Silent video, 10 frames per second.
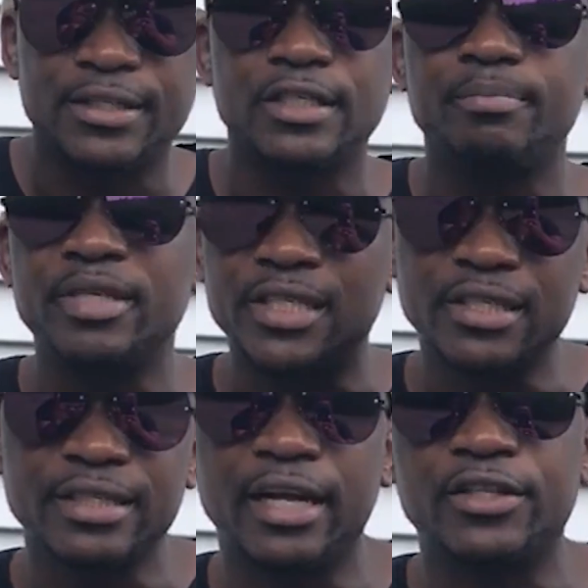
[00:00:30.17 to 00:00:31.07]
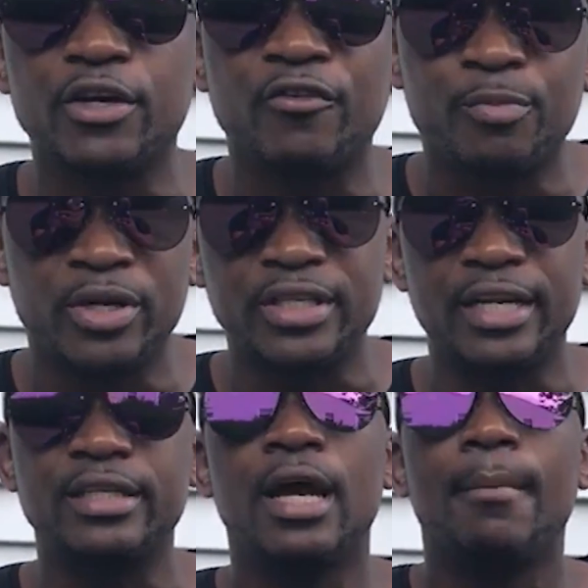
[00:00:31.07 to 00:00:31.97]
This is Busy Signal, the turf
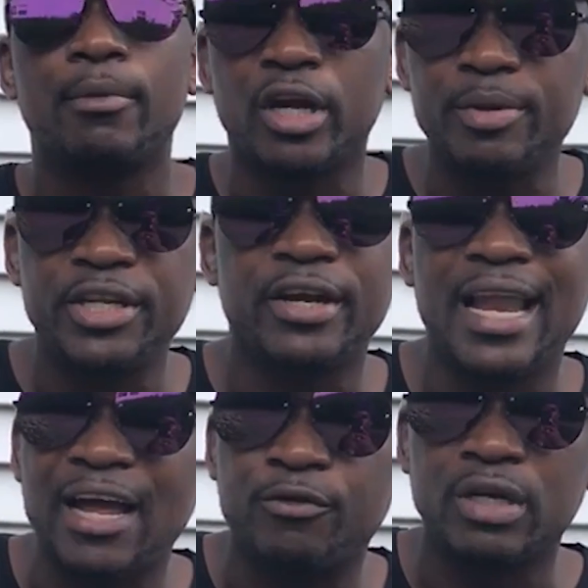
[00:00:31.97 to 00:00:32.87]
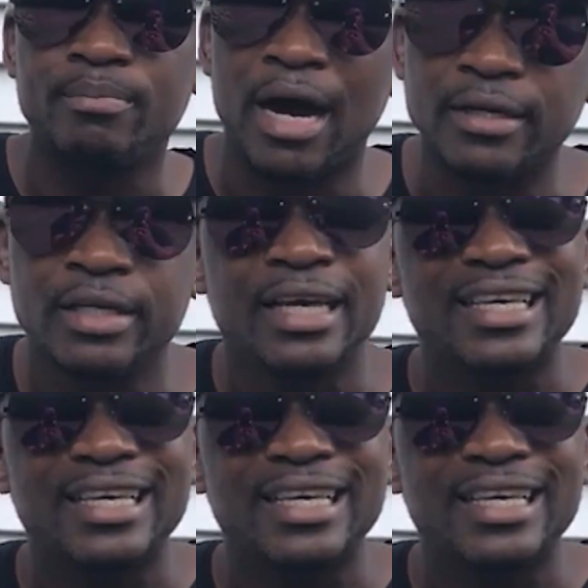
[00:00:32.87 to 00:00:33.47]
president. I'm gonna be there live with the band,